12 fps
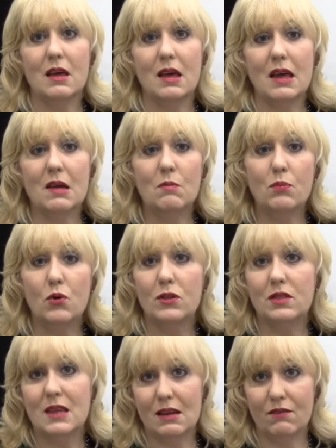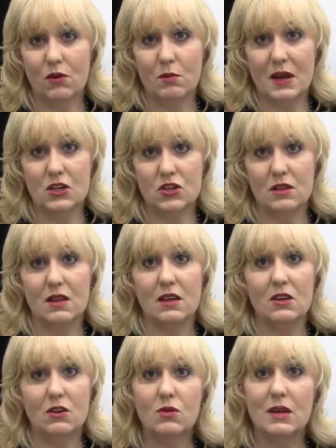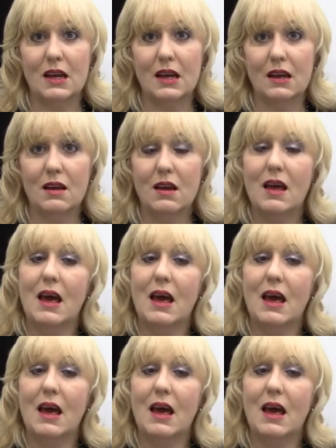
input the information that you need,